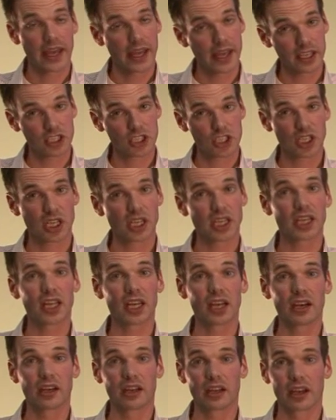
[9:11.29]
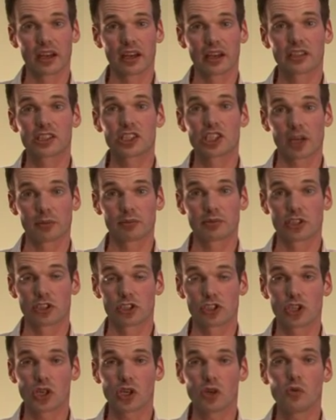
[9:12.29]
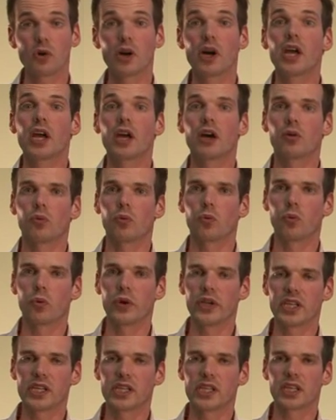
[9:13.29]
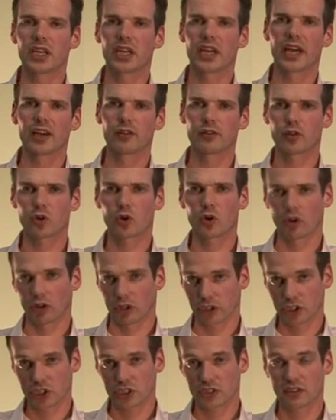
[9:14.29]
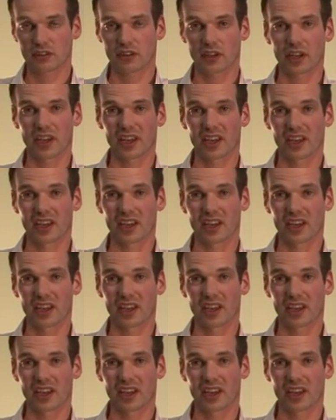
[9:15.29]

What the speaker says: As in chapter 2, we have crossed